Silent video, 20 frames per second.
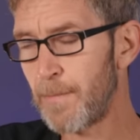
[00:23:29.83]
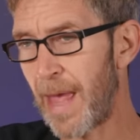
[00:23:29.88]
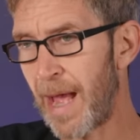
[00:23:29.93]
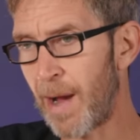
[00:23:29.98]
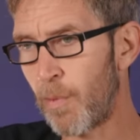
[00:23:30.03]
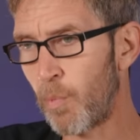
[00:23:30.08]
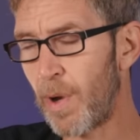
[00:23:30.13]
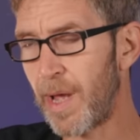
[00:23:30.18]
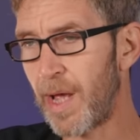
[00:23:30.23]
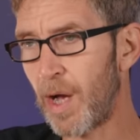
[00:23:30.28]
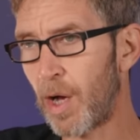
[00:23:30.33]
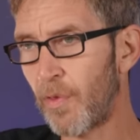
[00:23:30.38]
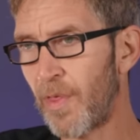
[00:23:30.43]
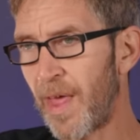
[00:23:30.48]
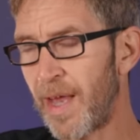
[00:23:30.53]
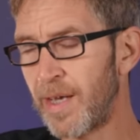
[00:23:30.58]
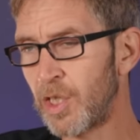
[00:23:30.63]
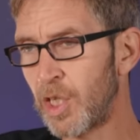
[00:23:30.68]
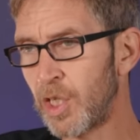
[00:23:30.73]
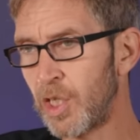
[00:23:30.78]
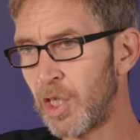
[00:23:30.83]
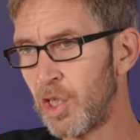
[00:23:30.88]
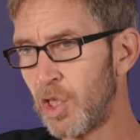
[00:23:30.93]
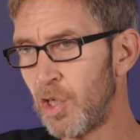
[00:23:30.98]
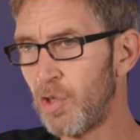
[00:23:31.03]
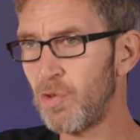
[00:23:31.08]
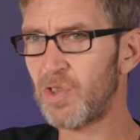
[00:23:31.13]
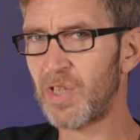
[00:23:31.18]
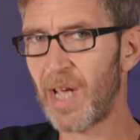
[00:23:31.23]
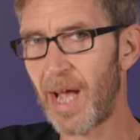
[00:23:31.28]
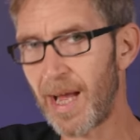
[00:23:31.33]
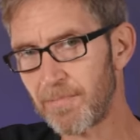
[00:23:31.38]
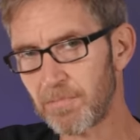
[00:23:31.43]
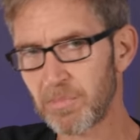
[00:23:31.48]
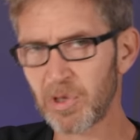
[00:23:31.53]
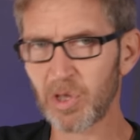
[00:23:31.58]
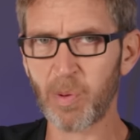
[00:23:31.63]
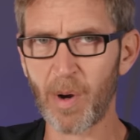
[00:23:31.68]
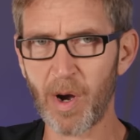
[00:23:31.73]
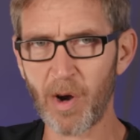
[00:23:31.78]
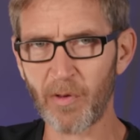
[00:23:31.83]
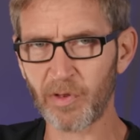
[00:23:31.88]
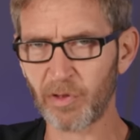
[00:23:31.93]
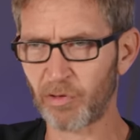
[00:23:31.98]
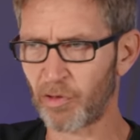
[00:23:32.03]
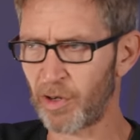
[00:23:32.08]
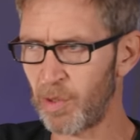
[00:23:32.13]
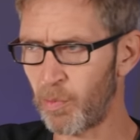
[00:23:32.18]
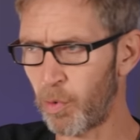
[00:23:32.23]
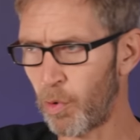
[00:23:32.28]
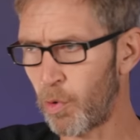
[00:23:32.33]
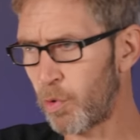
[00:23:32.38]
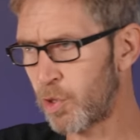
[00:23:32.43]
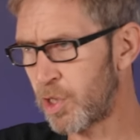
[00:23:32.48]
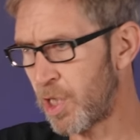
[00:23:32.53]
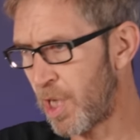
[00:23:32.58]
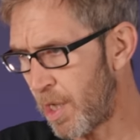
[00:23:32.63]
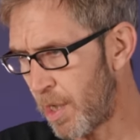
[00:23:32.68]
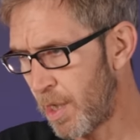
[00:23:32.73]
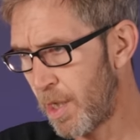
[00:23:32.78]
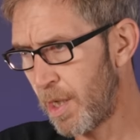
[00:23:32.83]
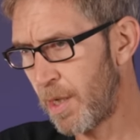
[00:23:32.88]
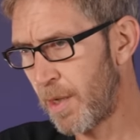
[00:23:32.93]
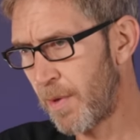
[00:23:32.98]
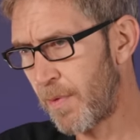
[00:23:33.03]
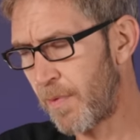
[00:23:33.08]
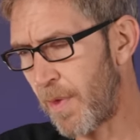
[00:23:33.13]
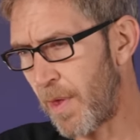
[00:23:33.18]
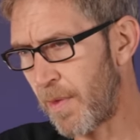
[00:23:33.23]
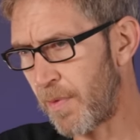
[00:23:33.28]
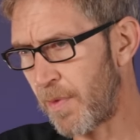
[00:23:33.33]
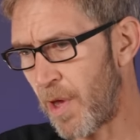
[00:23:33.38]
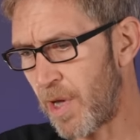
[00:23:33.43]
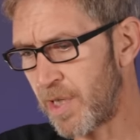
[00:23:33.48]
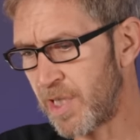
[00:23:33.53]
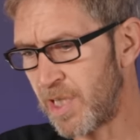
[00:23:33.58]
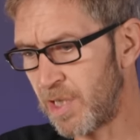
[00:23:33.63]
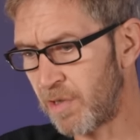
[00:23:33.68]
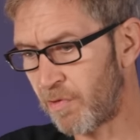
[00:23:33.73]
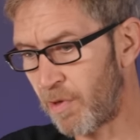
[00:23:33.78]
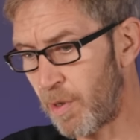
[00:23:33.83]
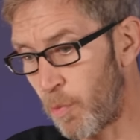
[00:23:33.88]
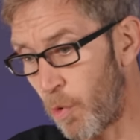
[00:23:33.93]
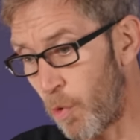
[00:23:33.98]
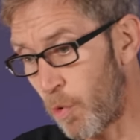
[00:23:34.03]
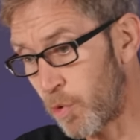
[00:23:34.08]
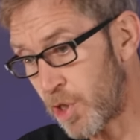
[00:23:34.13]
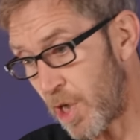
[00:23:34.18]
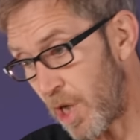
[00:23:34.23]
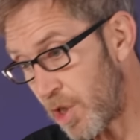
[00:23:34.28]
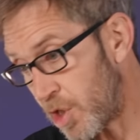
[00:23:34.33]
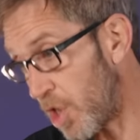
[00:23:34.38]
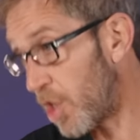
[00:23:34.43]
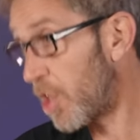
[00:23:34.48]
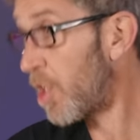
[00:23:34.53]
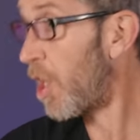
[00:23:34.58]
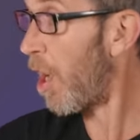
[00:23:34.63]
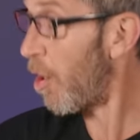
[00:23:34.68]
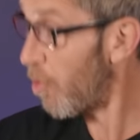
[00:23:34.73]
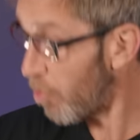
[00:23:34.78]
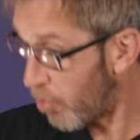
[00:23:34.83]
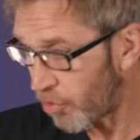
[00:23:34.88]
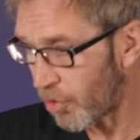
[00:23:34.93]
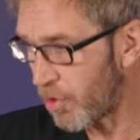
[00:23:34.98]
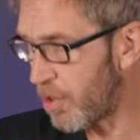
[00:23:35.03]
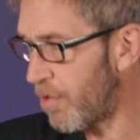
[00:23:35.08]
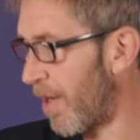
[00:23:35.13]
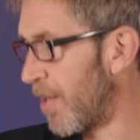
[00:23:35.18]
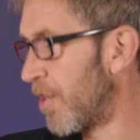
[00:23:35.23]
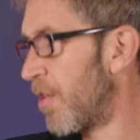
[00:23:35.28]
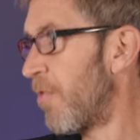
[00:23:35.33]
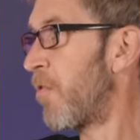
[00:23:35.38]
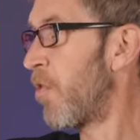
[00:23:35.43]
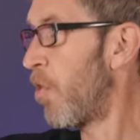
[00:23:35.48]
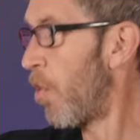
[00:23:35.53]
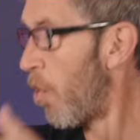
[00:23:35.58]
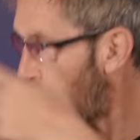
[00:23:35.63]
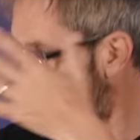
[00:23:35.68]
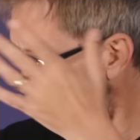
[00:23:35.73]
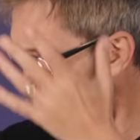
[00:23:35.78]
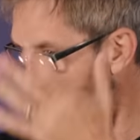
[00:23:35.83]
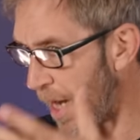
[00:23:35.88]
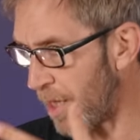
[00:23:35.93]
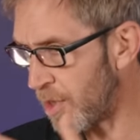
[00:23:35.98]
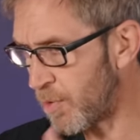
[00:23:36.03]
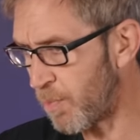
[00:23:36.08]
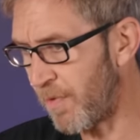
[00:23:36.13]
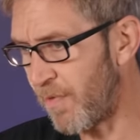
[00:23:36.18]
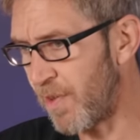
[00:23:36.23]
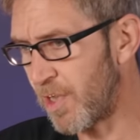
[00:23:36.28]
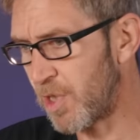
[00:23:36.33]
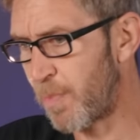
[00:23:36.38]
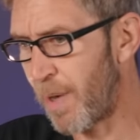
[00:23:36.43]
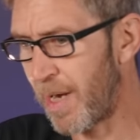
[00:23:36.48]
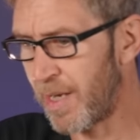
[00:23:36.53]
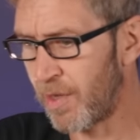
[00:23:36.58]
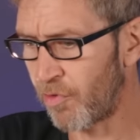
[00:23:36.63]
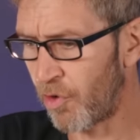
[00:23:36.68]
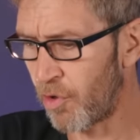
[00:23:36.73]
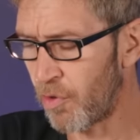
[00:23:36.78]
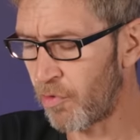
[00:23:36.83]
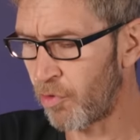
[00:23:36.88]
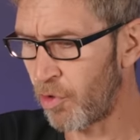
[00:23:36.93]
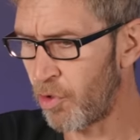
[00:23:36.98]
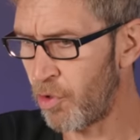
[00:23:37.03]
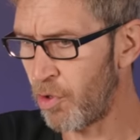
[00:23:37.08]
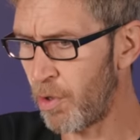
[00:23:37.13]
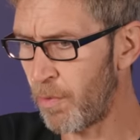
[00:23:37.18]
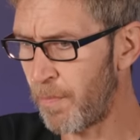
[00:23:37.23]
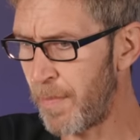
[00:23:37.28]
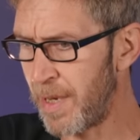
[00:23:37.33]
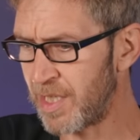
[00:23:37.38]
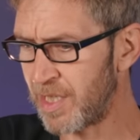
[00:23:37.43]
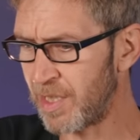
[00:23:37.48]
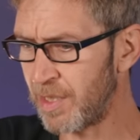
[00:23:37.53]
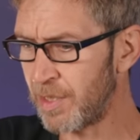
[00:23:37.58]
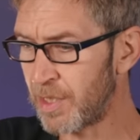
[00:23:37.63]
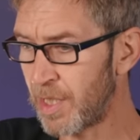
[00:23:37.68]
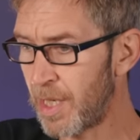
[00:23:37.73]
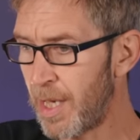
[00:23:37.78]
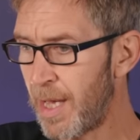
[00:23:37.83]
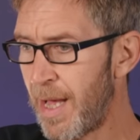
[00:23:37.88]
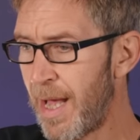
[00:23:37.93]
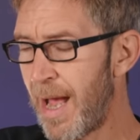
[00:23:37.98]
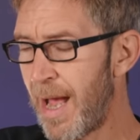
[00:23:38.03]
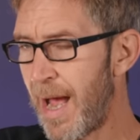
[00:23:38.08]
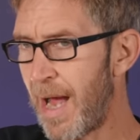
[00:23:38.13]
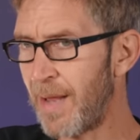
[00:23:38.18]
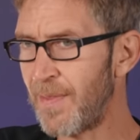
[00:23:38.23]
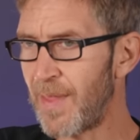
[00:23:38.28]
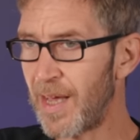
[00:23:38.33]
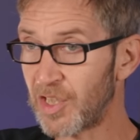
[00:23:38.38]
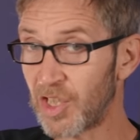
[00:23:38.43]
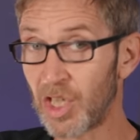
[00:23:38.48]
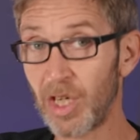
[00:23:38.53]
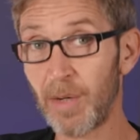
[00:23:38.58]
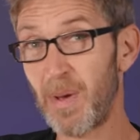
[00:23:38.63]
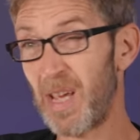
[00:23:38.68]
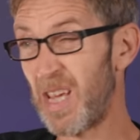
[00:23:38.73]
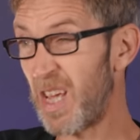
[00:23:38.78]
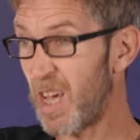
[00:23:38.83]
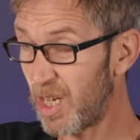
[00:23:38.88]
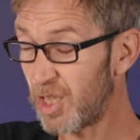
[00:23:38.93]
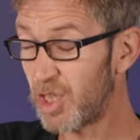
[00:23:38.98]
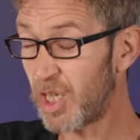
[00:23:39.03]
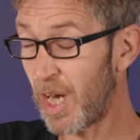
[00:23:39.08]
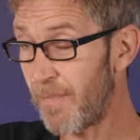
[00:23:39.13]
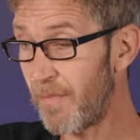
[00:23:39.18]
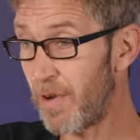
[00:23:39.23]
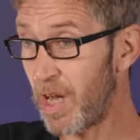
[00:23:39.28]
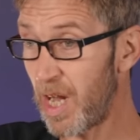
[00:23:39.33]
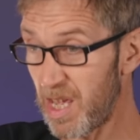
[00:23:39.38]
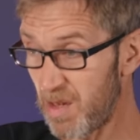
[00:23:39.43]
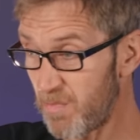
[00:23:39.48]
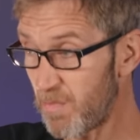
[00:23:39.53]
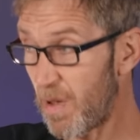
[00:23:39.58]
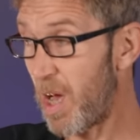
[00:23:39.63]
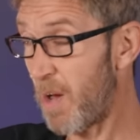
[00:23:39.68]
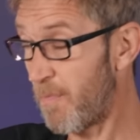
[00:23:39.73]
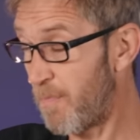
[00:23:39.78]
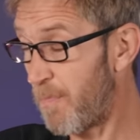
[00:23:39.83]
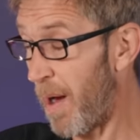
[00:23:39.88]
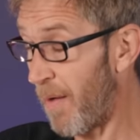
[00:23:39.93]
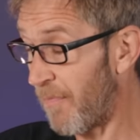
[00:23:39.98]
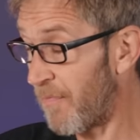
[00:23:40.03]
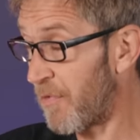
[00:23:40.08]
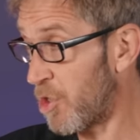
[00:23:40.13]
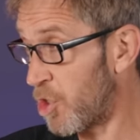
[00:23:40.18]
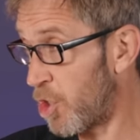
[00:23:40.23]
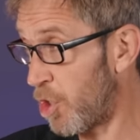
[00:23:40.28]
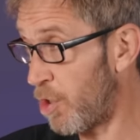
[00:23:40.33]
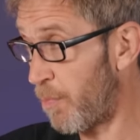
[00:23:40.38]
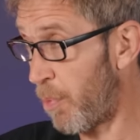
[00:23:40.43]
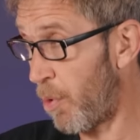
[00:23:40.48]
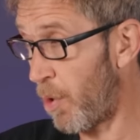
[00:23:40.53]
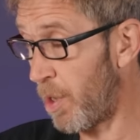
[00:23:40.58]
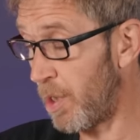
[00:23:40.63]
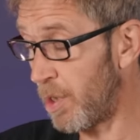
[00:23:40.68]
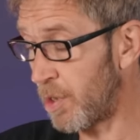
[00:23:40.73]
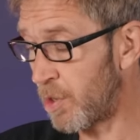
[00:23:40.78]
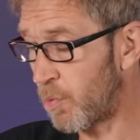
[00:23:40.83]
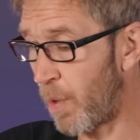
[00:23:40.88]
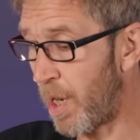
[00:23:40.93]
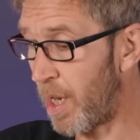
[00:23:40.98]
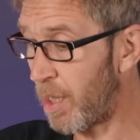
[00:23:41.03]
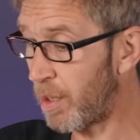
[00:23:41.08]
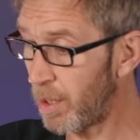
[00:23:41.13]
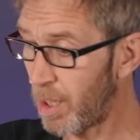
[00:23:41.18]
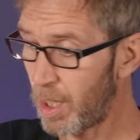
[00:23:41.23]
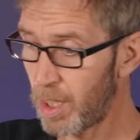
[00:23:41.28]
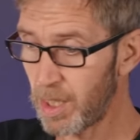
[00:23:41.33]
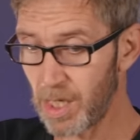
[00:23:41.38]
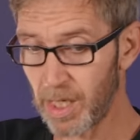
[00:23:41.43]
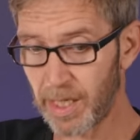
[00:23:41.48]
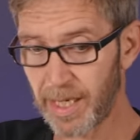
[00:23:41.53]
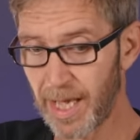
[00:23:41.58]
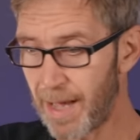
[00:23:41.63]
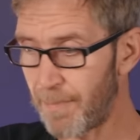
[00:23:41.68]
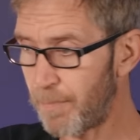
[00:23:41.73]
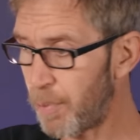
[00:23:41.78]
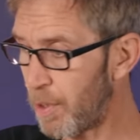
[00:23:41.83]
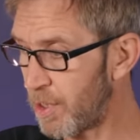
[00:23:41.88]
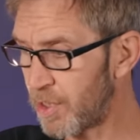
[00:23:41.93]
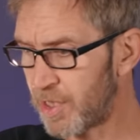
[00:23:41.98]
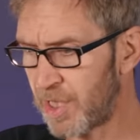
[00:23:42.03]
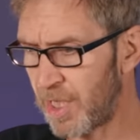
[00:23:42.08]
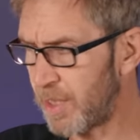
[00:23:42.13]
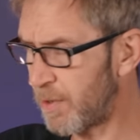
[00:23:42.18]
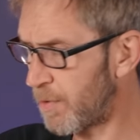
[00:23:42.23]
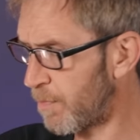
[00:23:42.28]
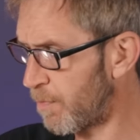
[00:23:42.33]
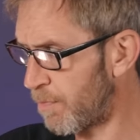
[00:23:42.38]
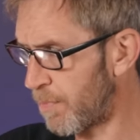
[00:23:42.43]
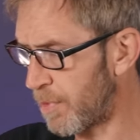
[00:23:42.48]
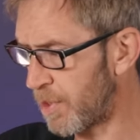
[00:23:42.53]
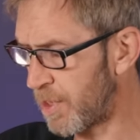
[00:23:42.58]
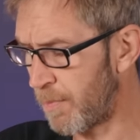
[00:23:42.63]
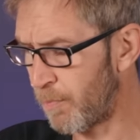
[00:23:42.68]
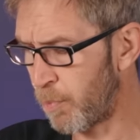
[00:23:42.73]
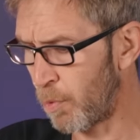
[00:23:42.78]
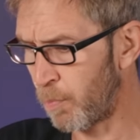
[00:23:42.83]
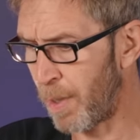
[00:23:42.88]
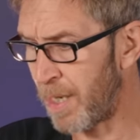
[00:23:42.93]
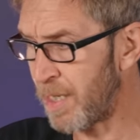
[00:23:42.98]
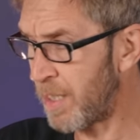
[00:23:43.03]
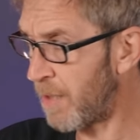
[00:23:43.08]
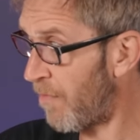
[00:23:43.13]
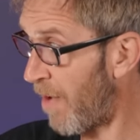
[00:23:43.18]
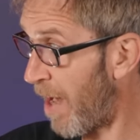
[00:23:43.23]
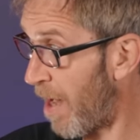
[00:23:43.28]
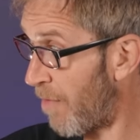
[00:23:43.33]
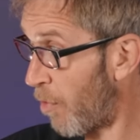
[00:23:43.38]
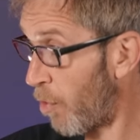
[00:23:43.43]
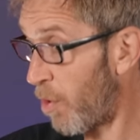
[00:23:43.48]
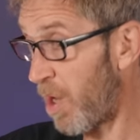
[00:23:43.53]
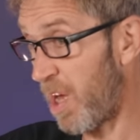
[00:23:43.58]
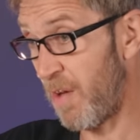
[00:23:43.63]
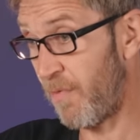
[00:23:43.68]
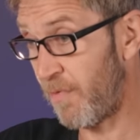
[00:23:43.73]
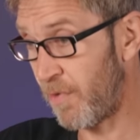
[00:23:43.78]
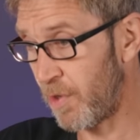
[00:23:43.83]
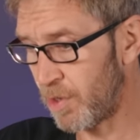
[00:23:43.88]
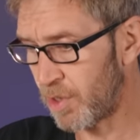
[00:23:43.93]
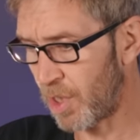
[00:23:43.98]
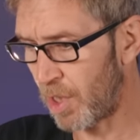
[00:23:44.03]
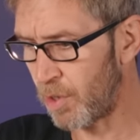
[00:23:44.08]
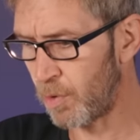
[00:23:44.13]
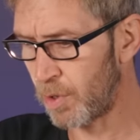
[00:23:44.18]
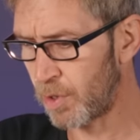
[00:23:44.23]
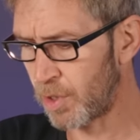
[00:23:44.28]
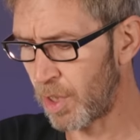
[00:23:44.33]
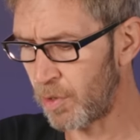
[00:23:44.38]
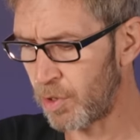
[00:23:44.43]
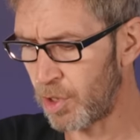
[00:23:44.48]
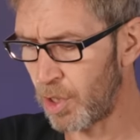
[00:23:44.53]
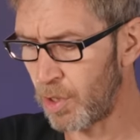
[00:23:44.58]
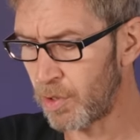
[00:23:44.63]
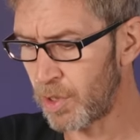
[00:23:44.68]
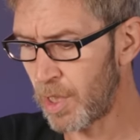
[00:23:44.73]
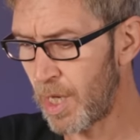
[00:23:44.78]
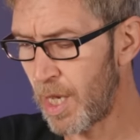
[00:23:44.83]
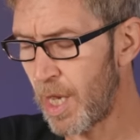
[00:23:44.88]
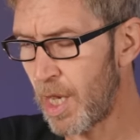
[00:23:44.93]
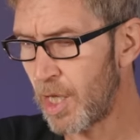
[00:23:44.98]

And we are then going to use that 12 degree water, that uh, 13 degree water to go through your underfloor, as we've explained through, through your emitters. And that's going to be generally above the dew point as well. You can put a si simple blending valve on if you so, so choose.